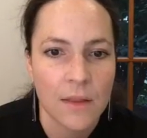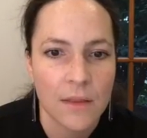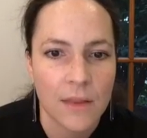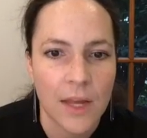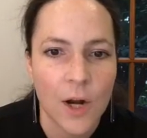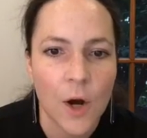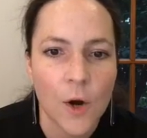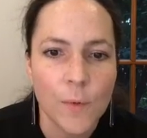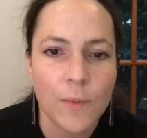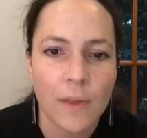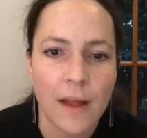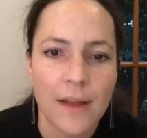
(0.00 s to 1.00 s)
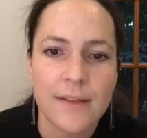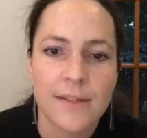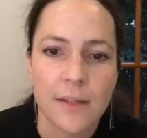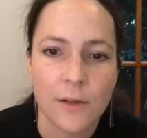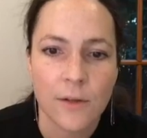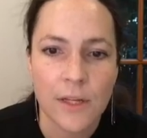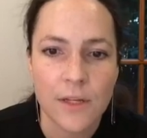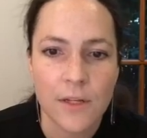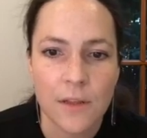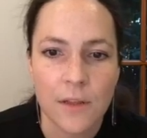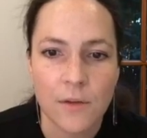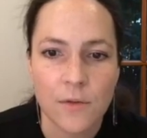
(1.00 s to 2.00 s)
That hope lies in looking to
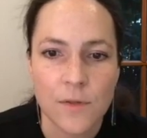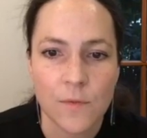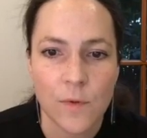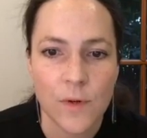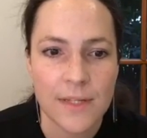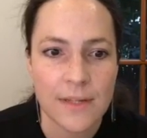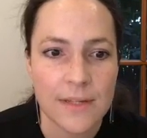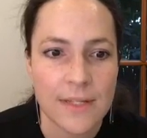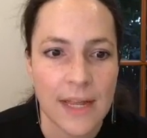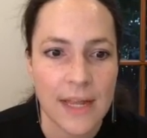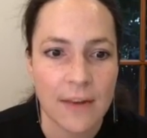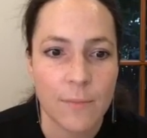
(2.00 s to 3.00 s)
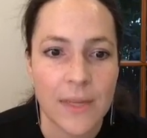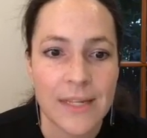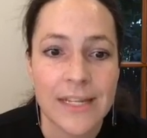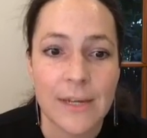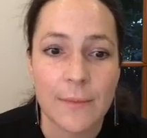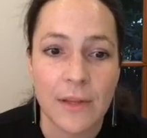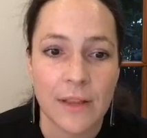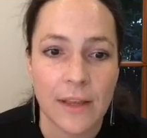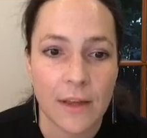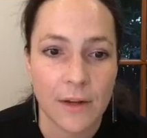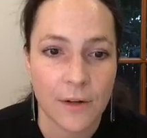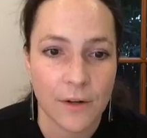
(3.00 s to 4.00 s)
those voices that have been typically
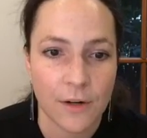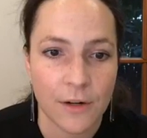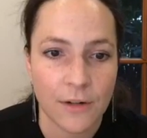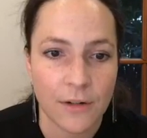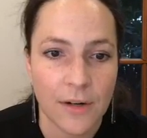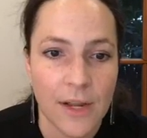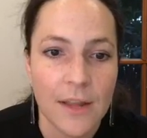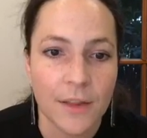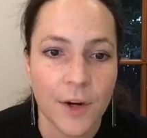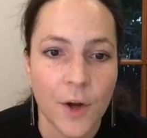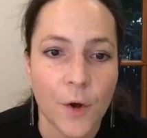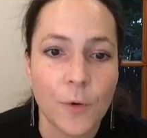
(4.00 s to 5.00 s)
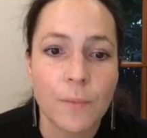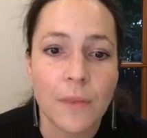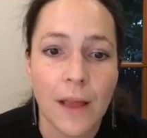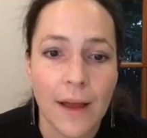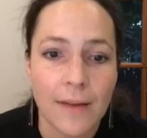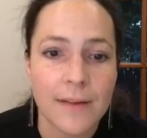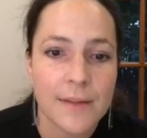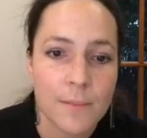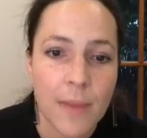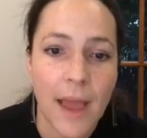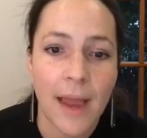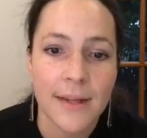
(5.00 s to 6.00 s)
unheard. That hope lies in
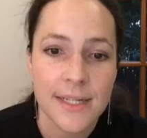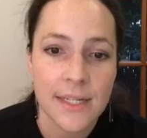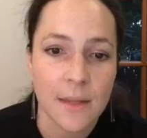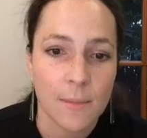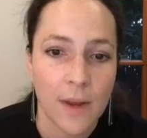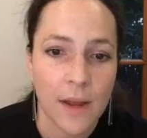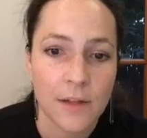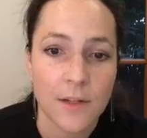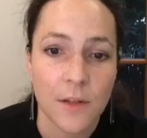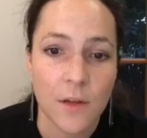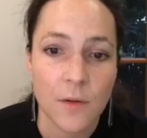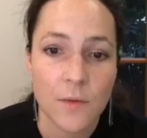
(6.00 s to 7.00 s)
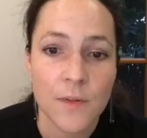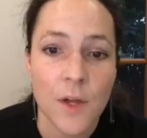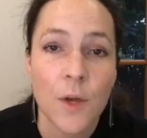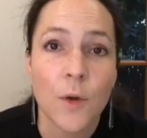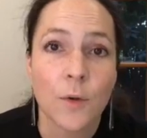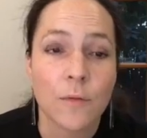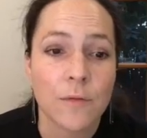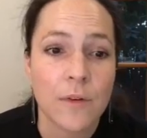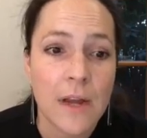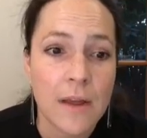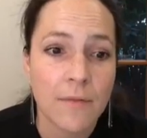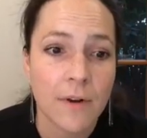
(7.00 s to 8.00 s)
passing the mic to those who have
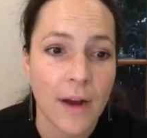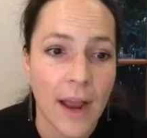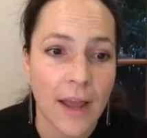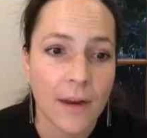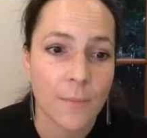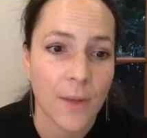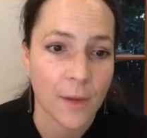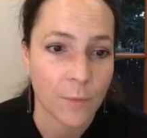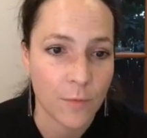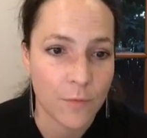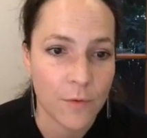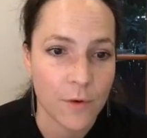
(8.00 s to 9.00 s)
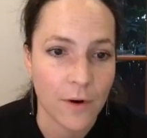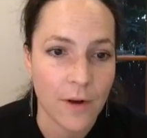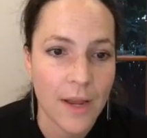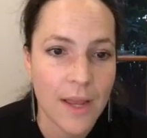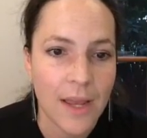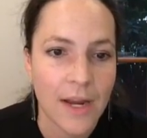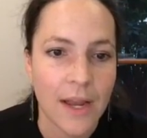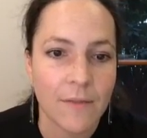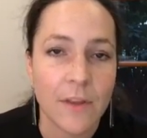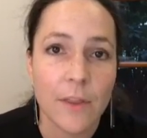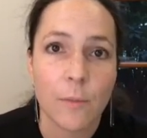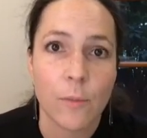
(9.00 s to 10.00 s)
never had a mic before and
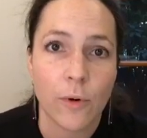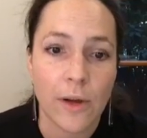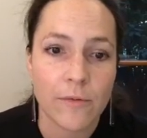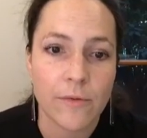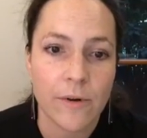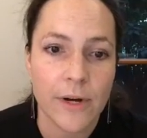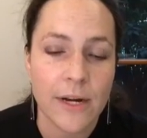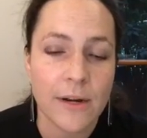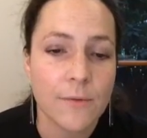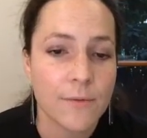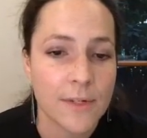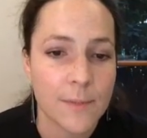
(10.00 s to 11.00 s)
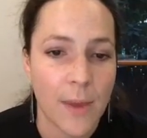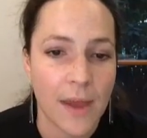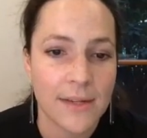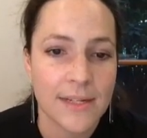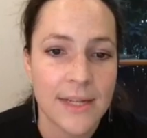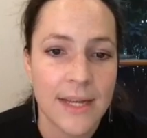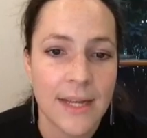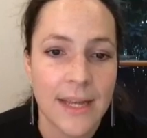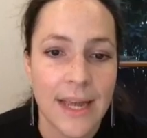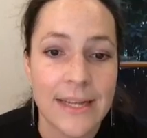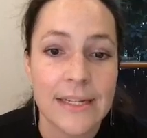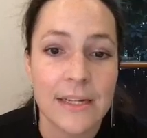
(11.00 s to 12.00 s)
having the bravery, respect,
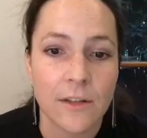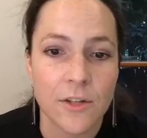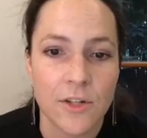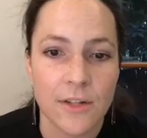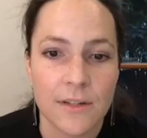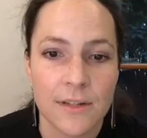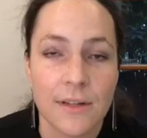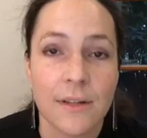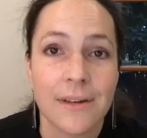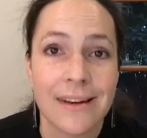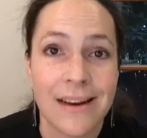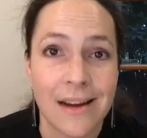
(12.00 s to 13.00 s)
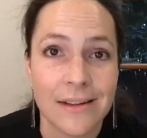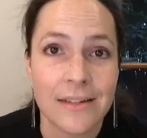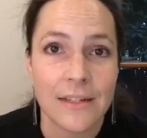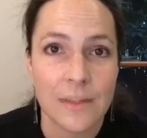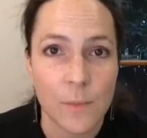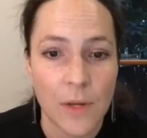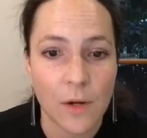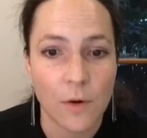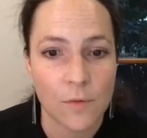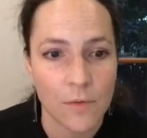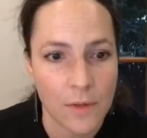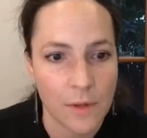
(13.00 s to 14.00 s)
and diligence not to speak
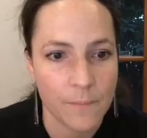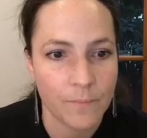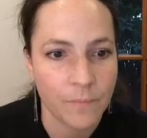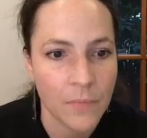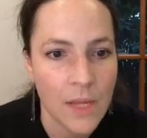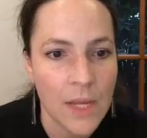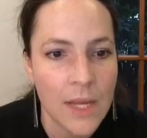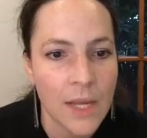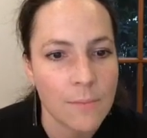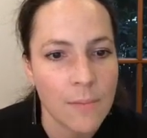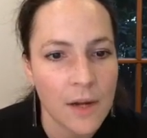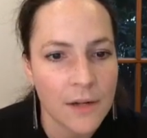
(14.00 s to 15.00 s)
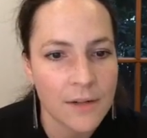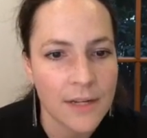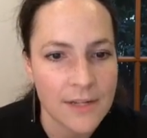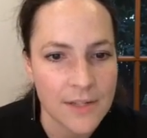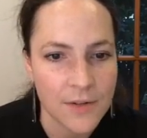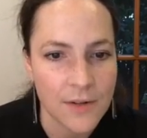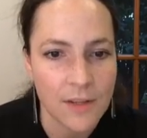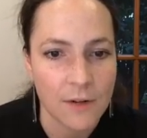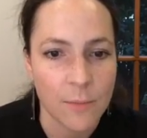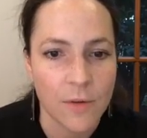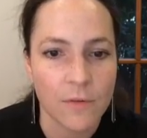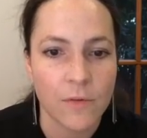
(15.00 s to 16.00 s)
over them. In modern history, there have
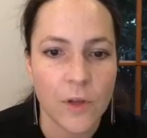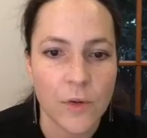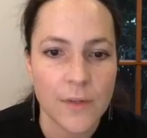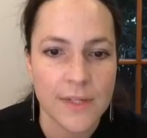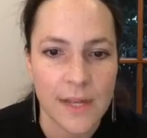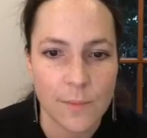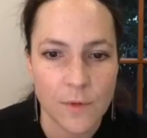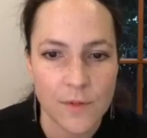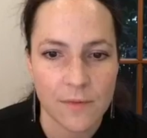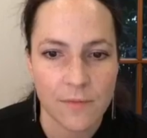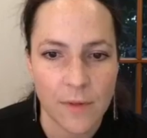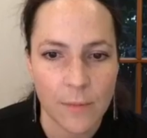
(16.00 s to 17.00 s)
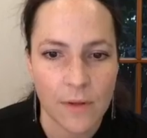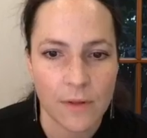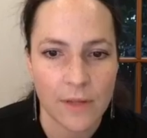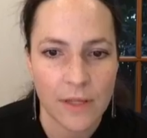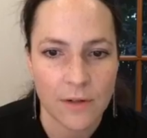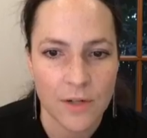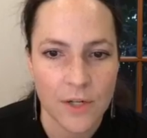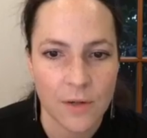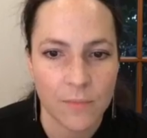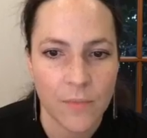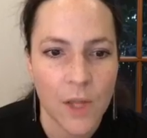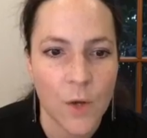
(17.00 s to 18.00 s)
been few examples of female leadership.
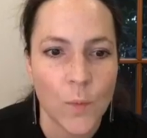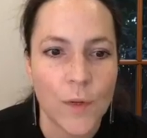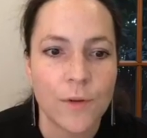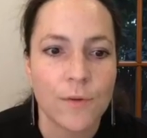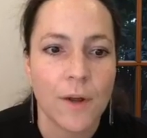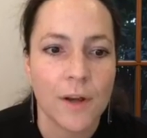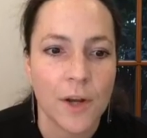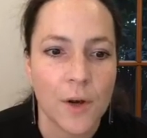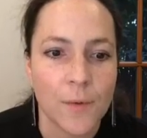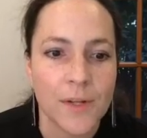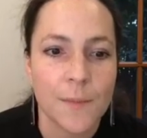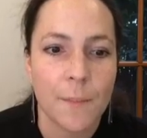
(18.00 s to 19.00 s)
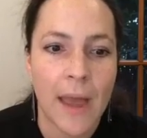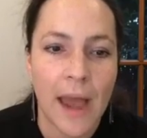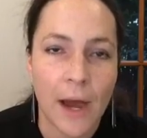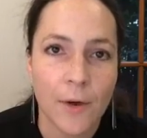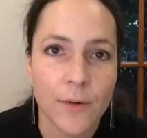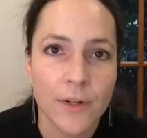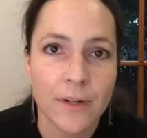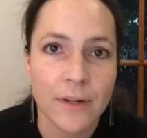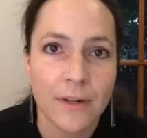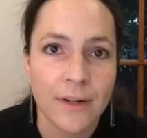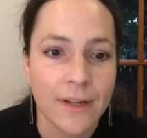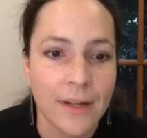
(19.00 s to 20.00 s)
We do not know its power,
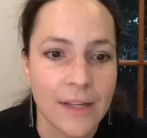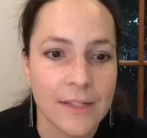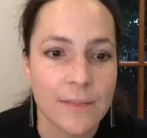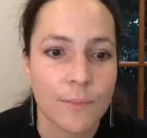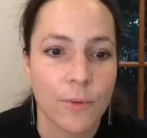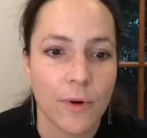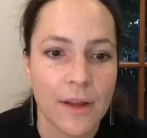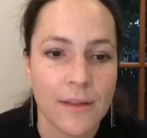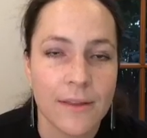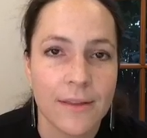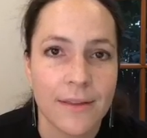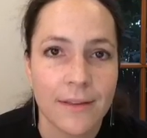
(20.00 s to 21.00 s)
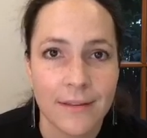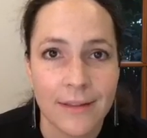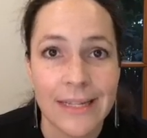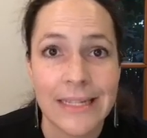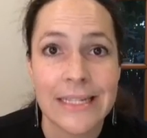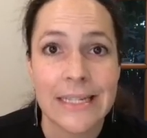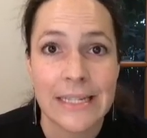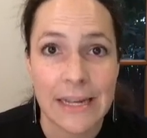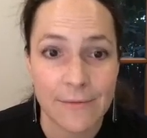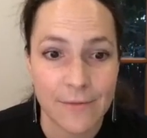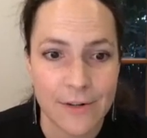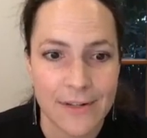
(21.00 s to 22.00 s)
its breadth, its
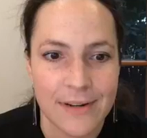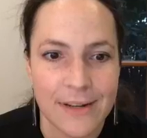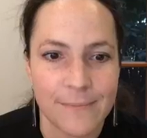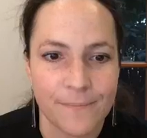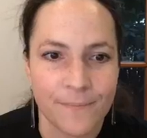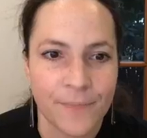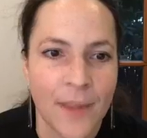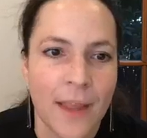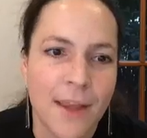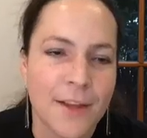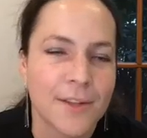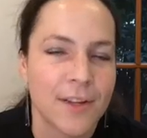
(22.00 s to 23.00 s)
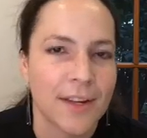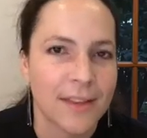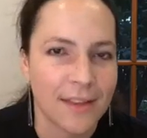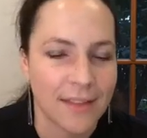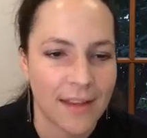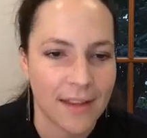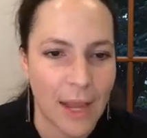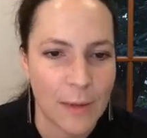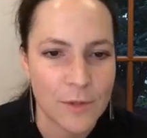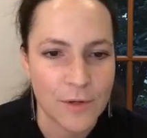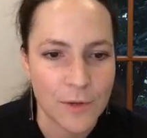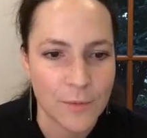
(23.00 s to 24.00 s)
diversity. So I thought that
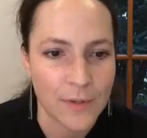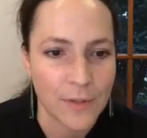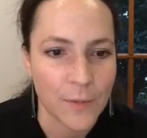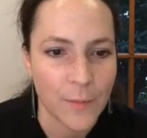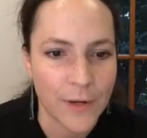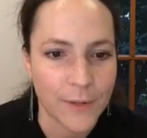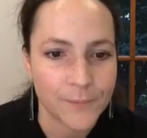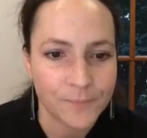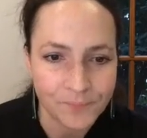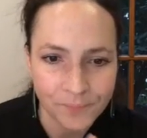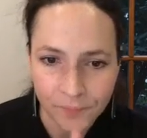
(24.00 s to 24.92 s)
captured it really well.